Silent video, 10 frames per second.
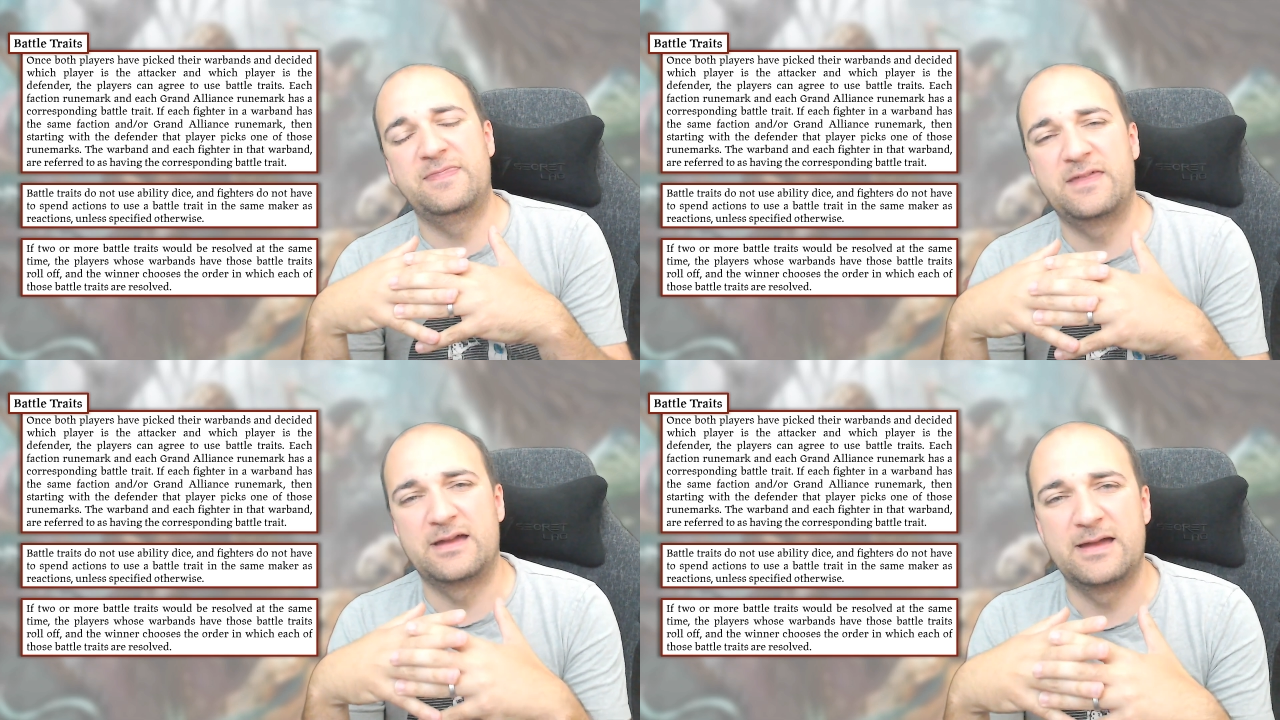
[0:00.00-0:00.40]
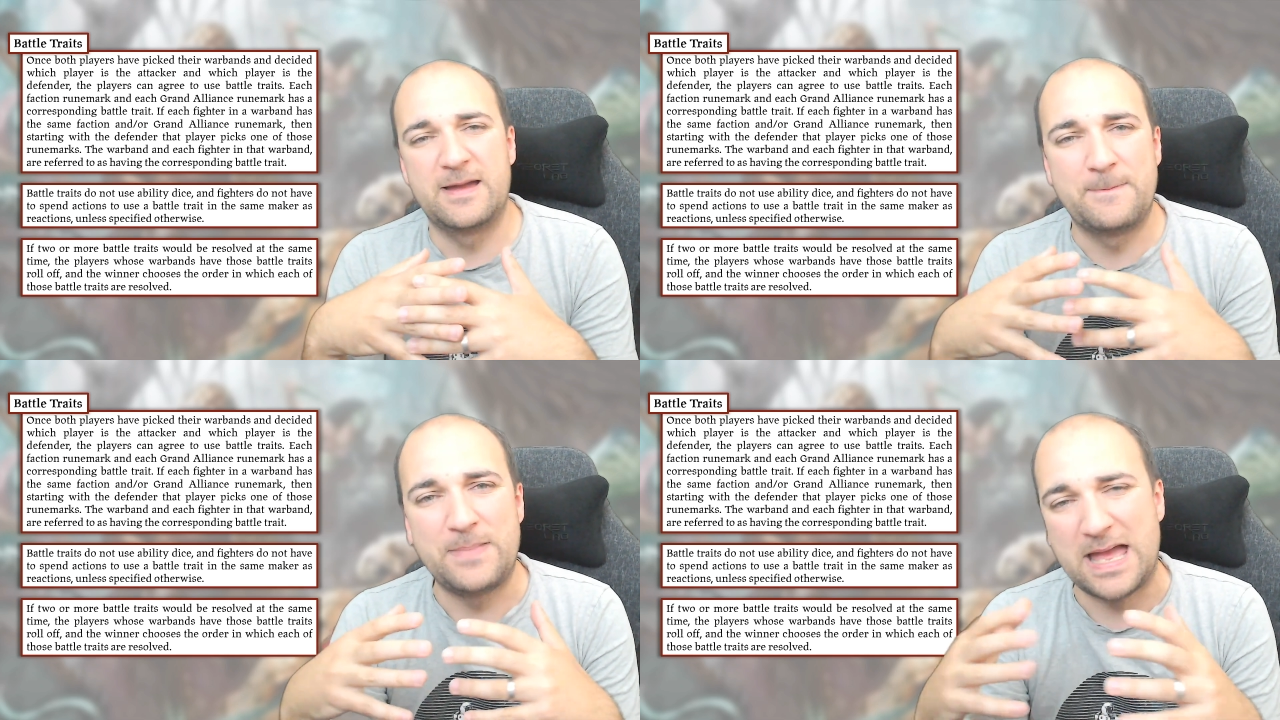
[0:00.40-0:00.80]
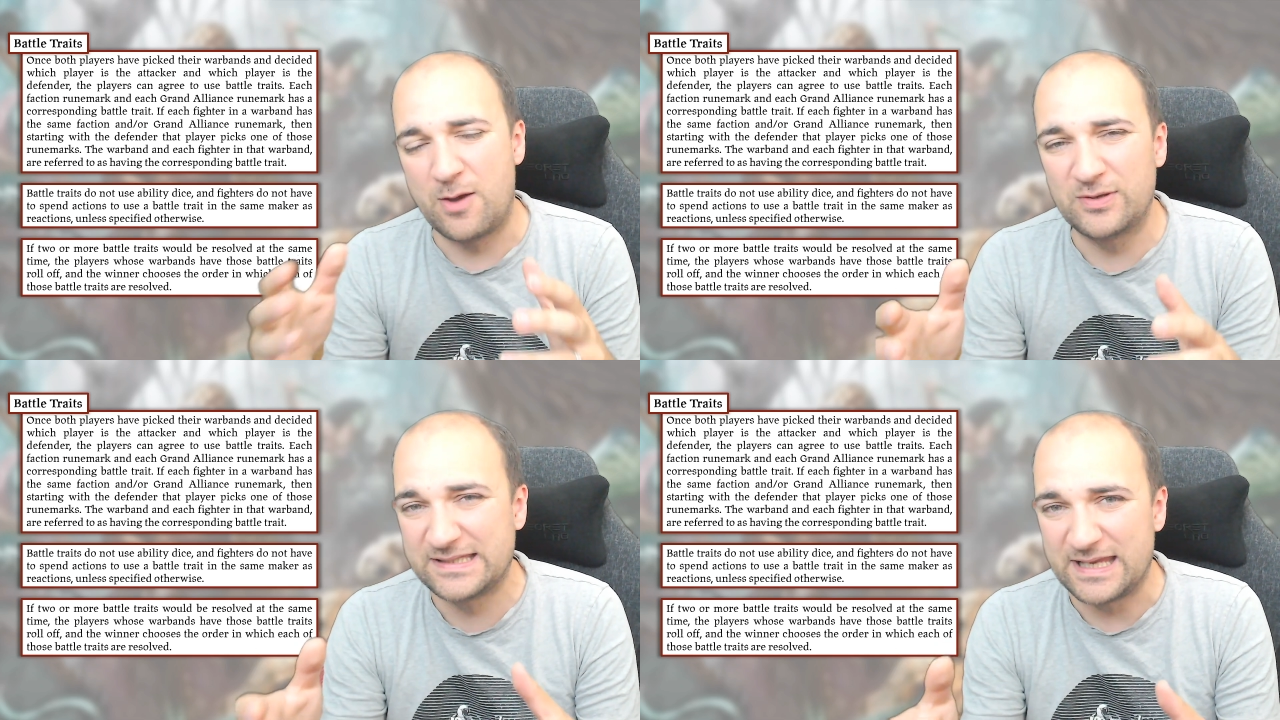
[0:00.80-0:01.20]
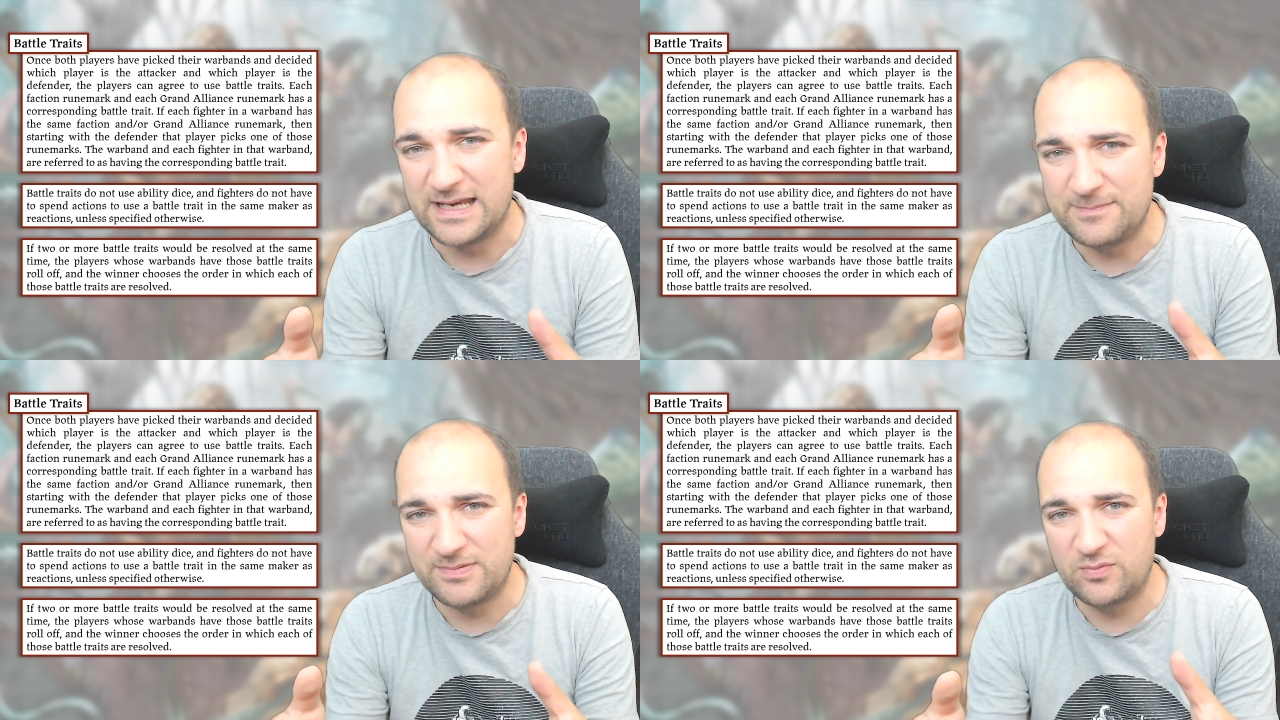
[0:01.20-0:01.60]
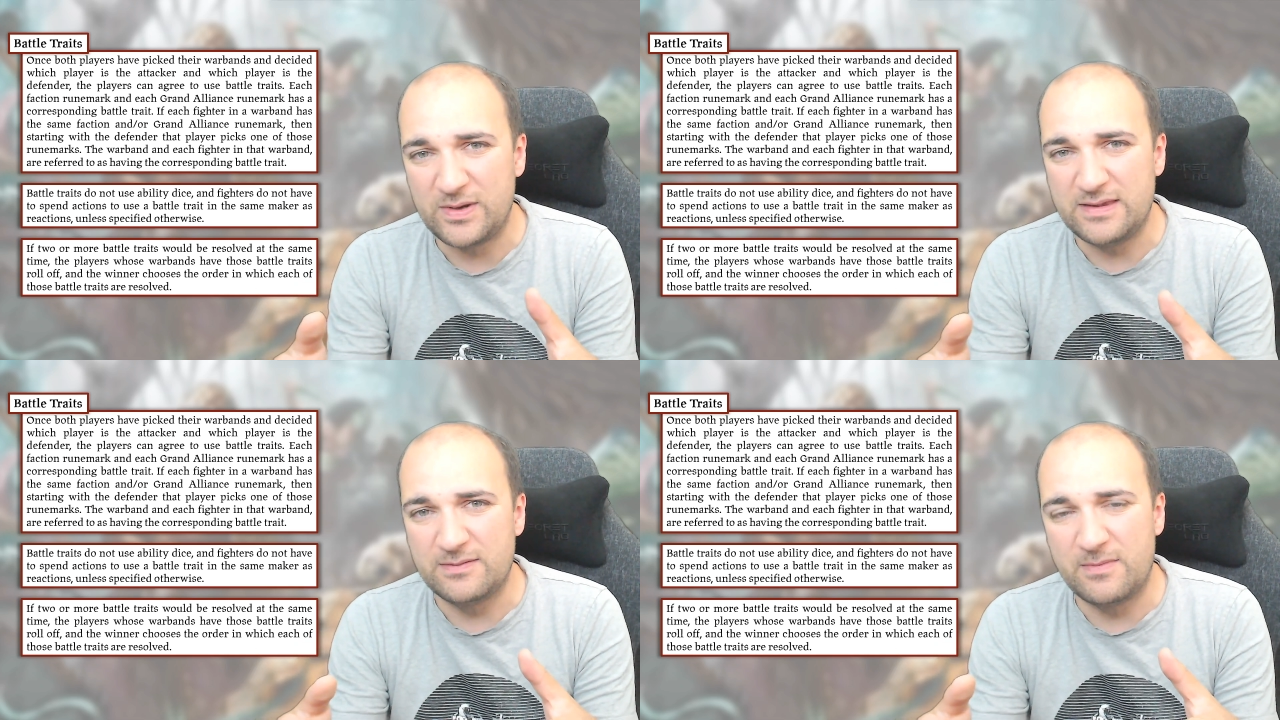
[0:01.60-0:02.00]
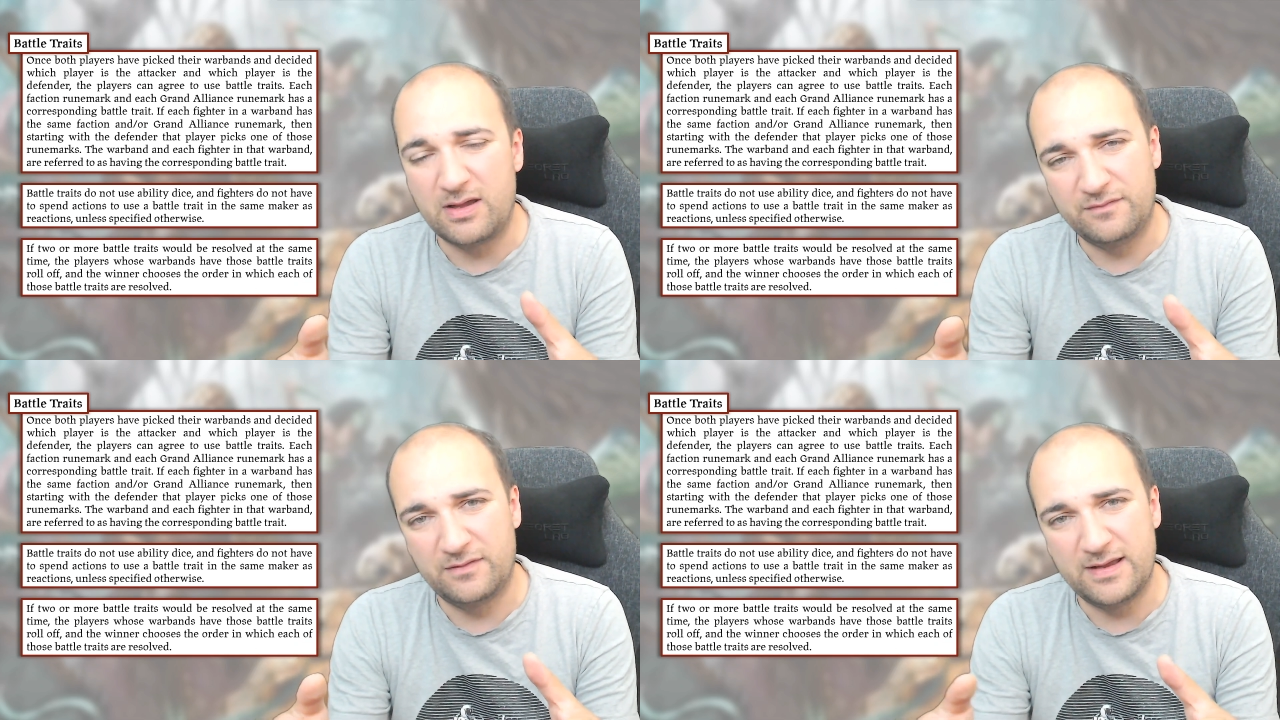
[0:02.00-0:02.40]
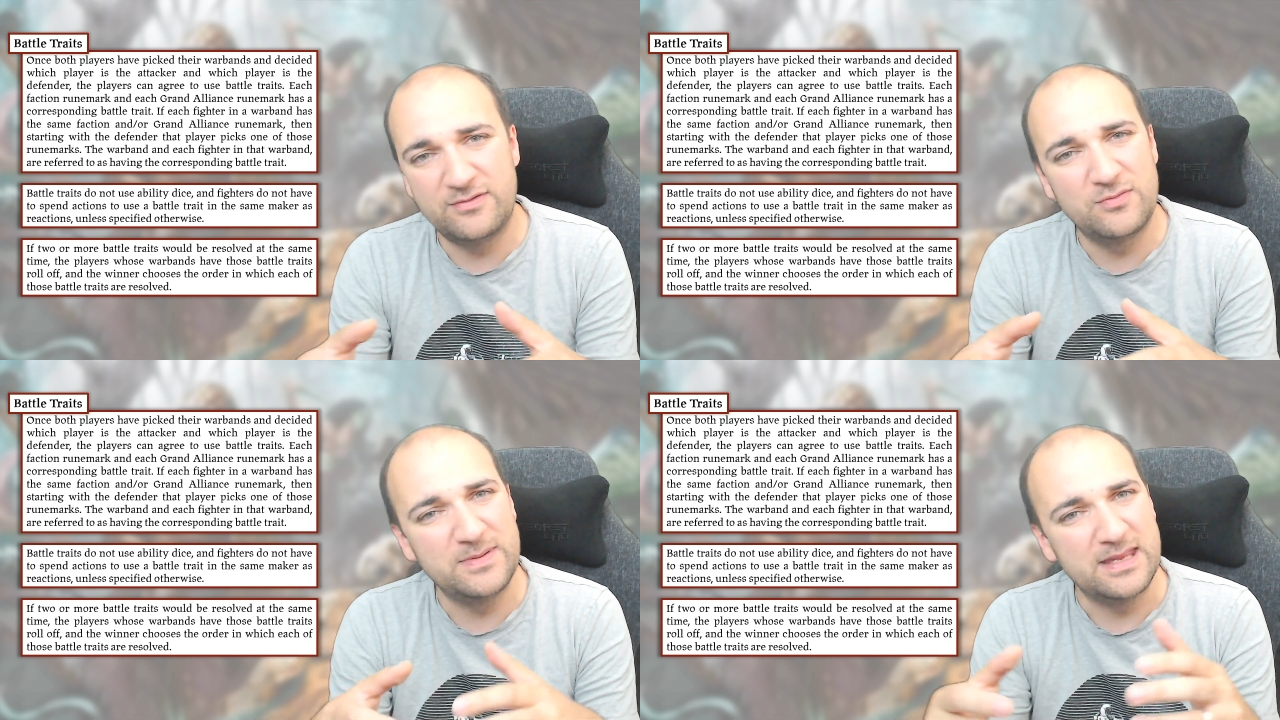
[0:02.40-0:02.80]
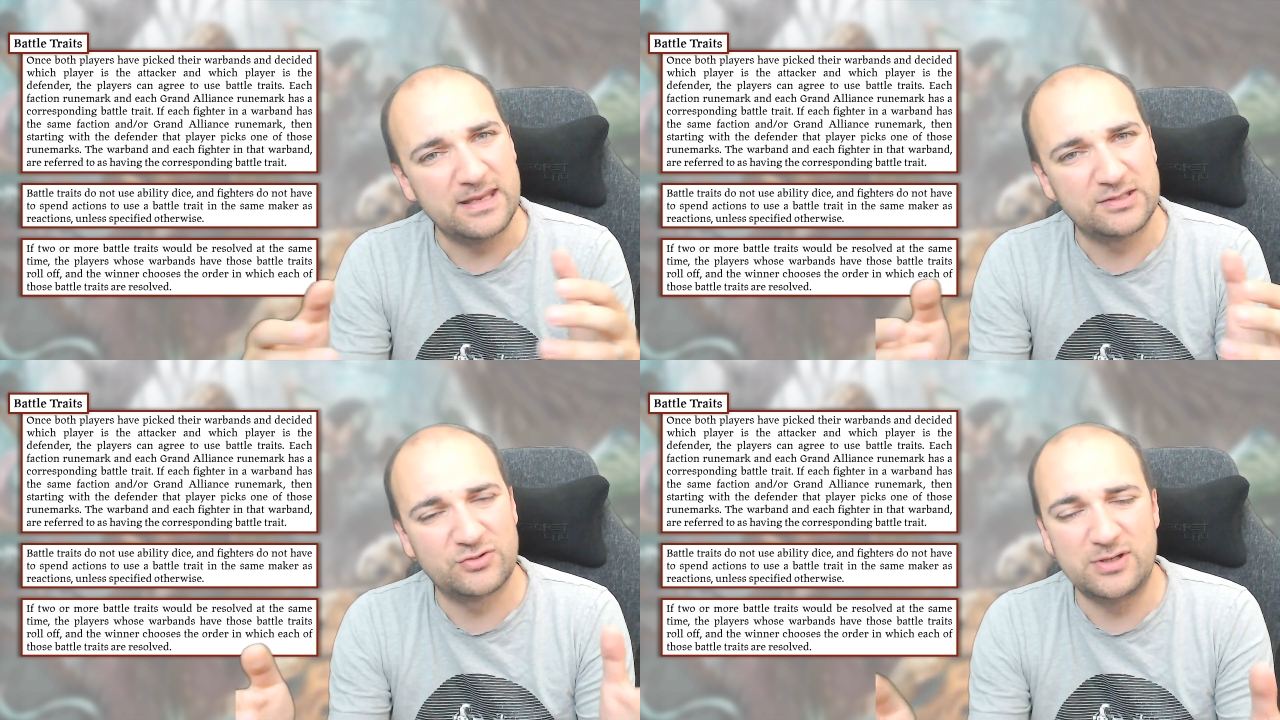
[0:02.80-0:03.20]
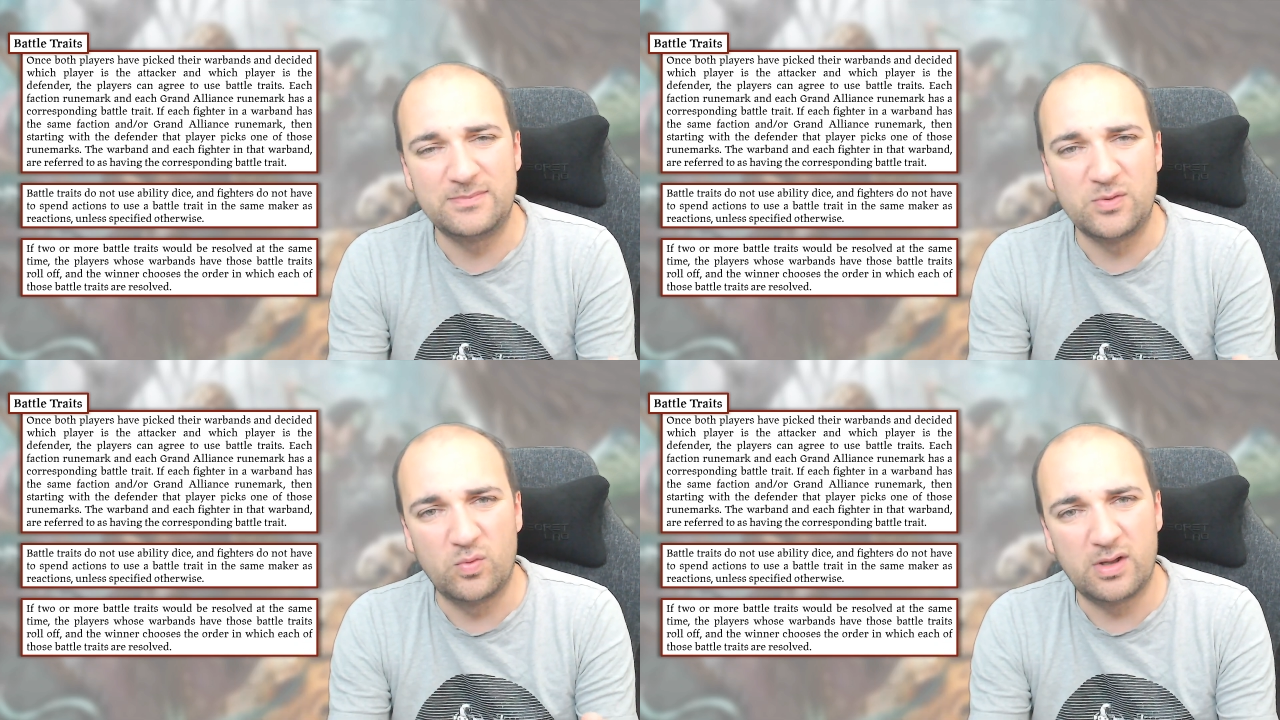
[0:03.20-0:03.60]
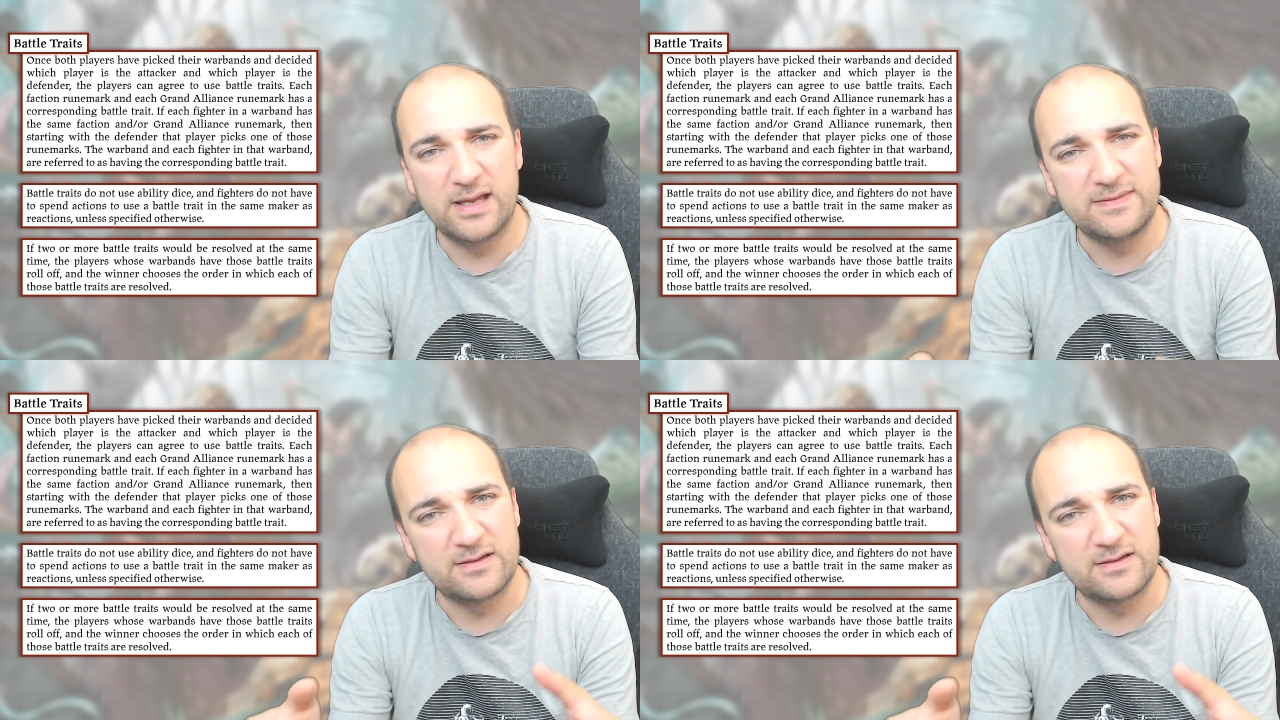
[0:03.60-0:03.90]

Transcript: the power scaling between them I find to be extremely wide.